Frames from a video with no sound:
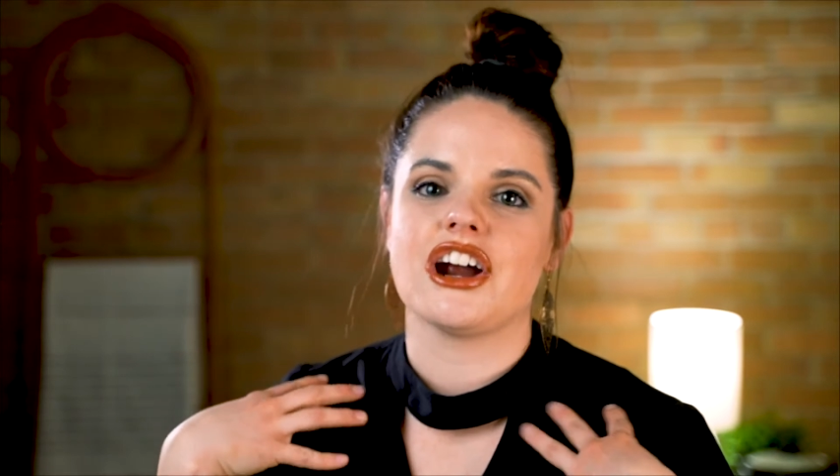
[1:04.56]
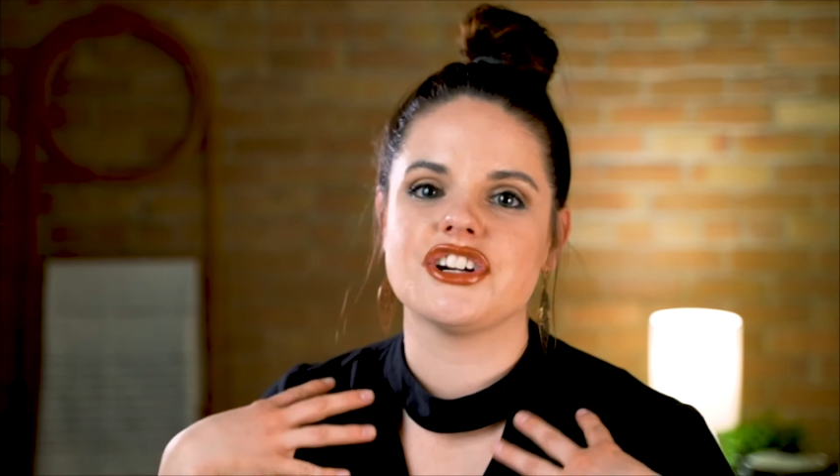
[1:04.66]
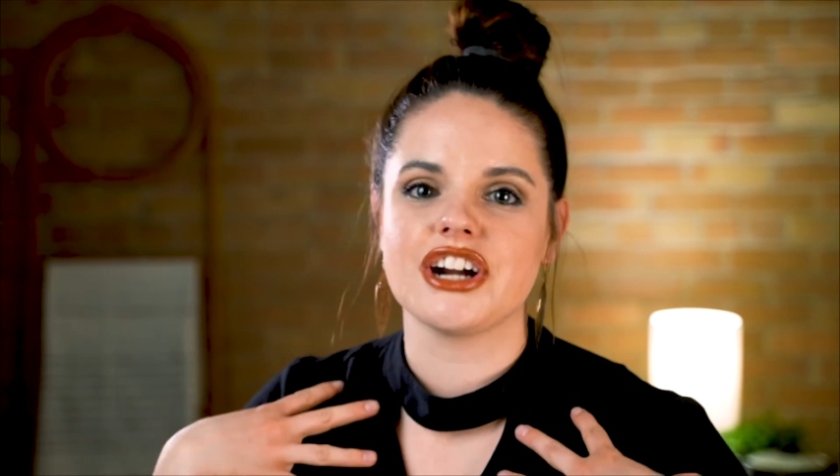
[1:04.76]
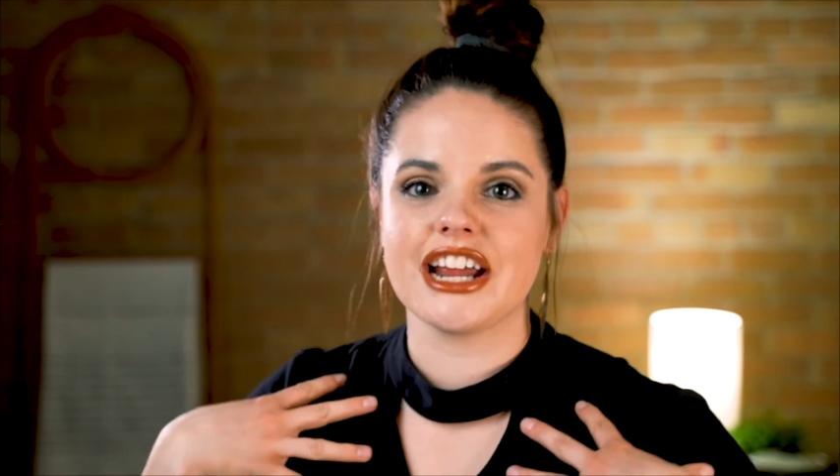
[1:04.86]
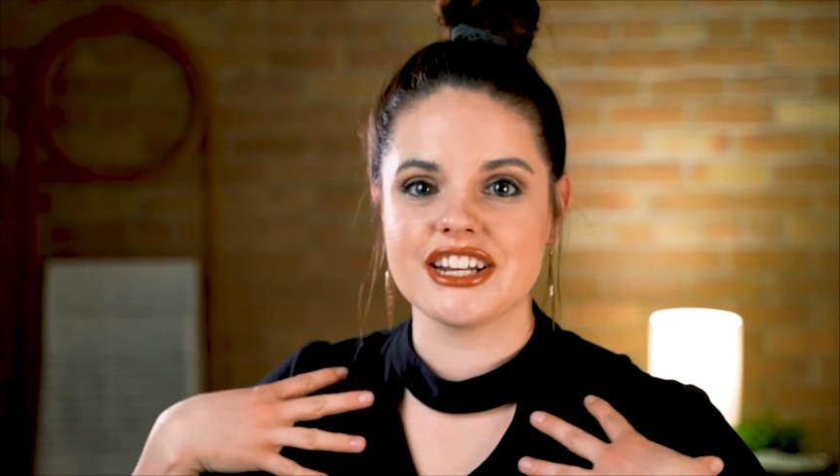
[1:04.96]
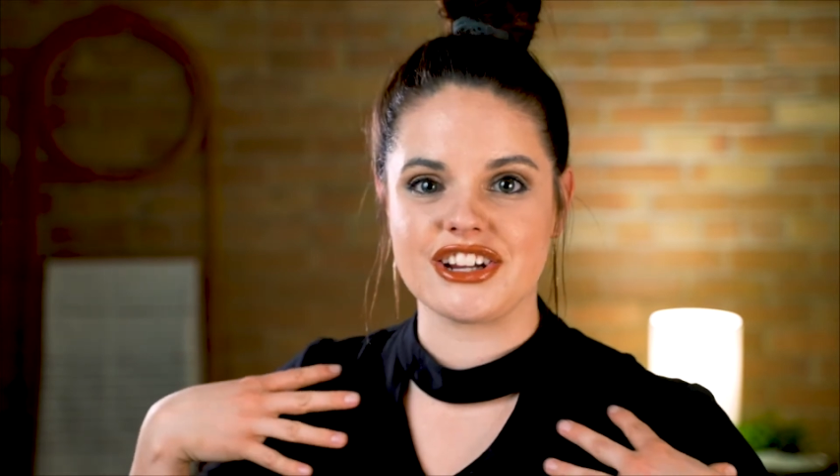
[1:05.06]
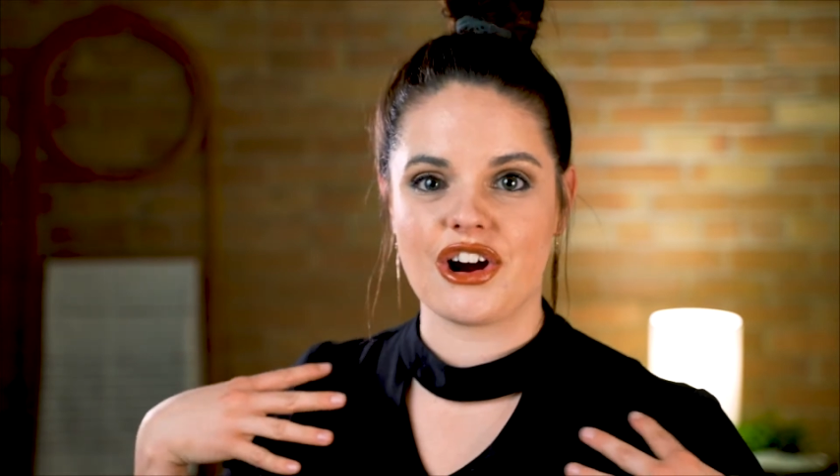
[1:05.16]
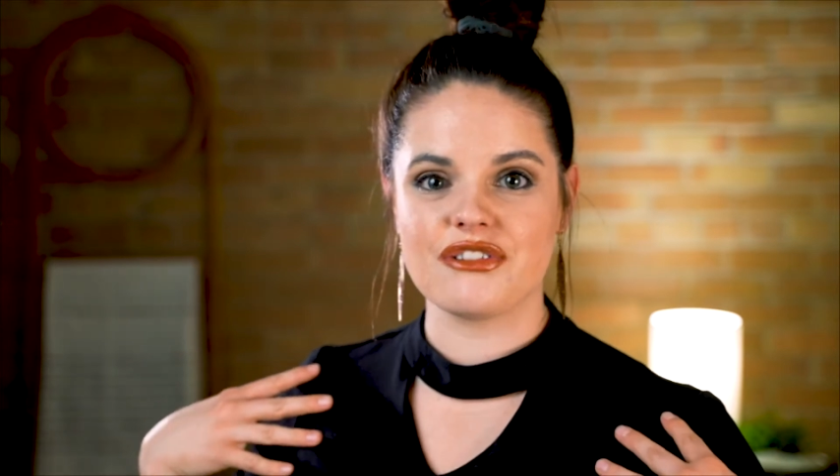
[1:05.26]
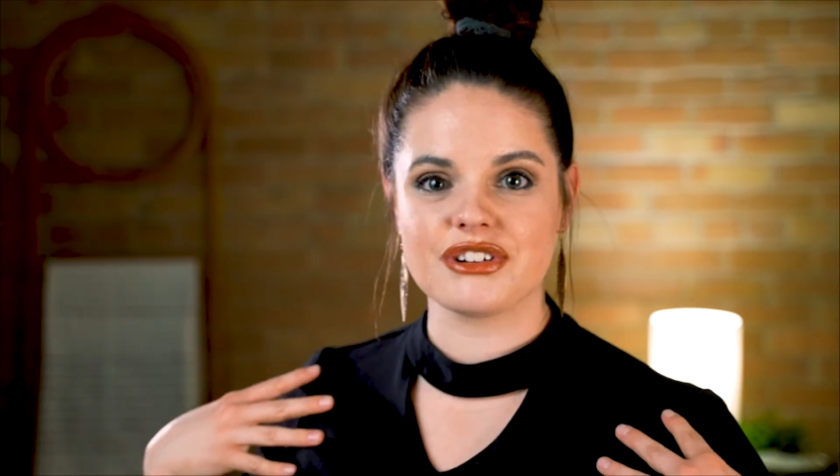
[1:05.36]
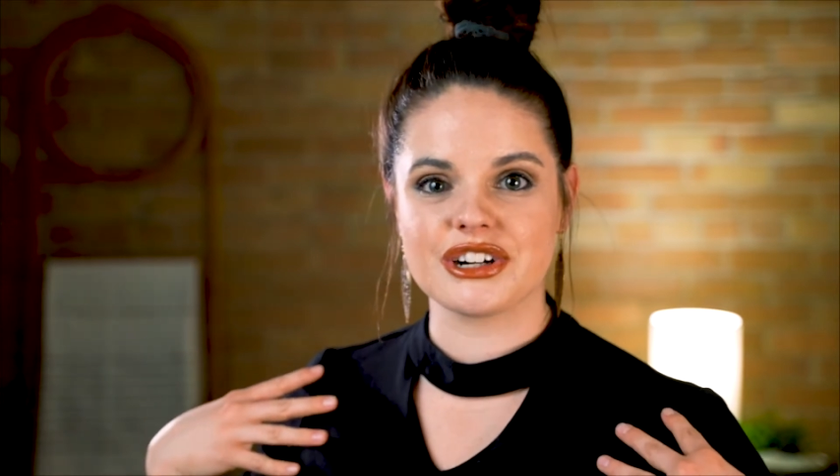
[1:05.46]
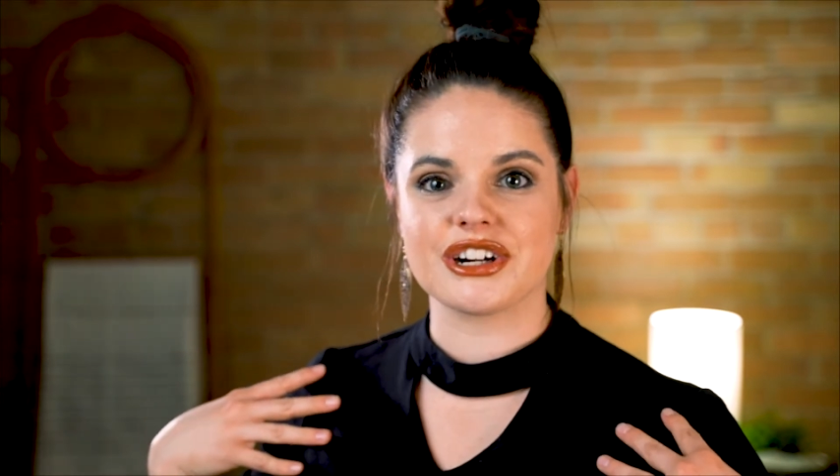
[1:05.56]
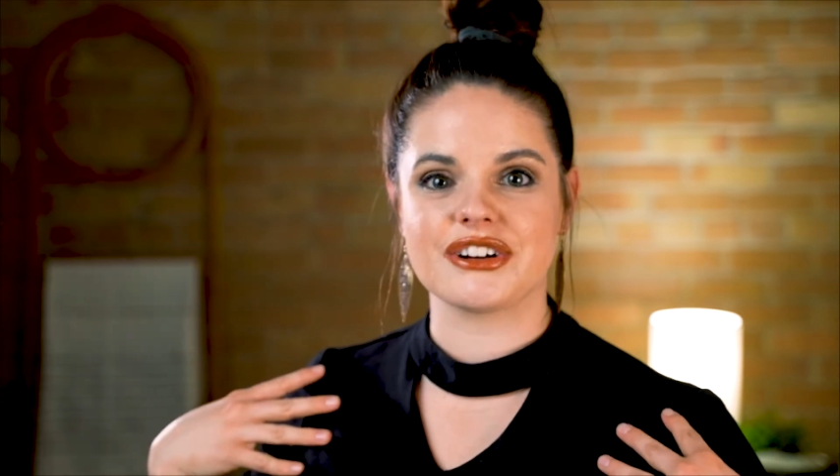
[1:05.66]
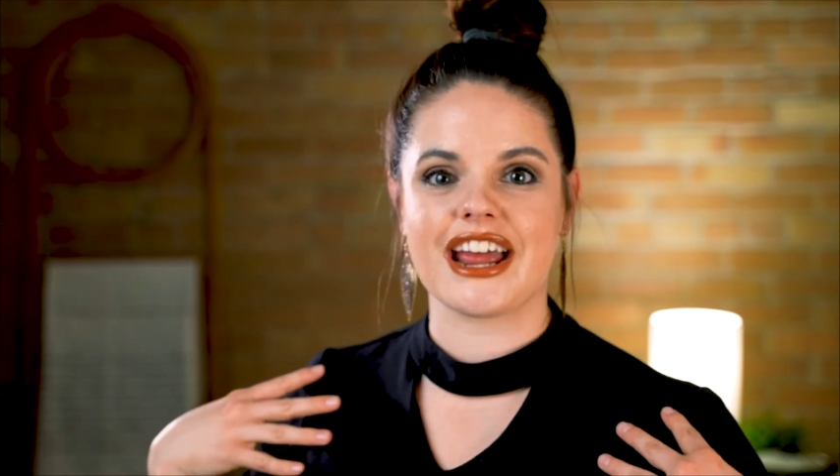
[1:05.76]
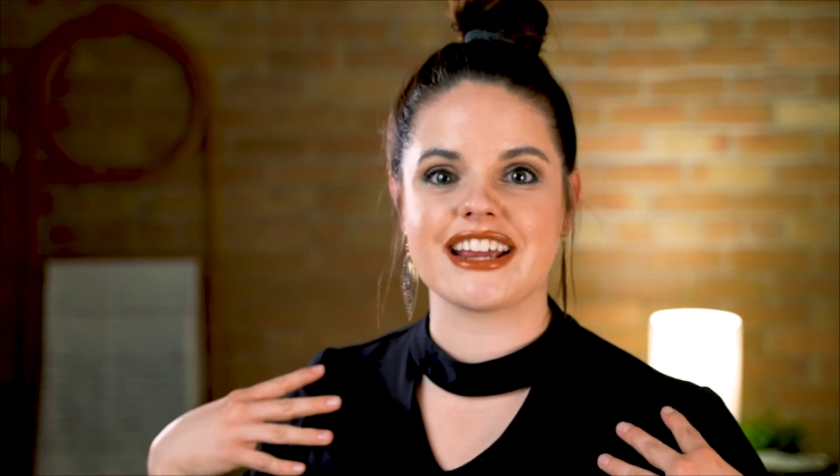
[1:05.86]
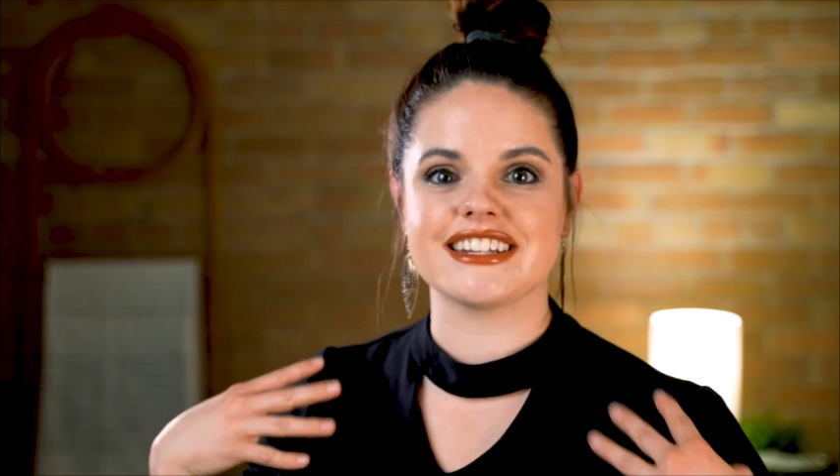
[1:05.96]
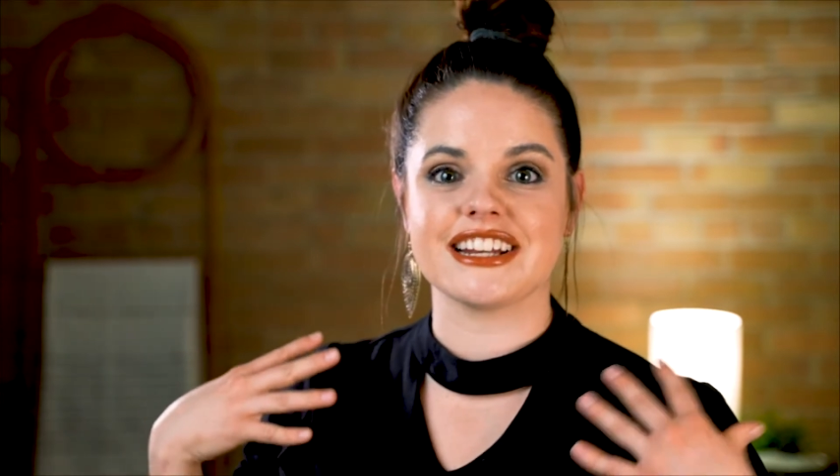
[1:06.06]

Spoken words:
are trying to overcorrect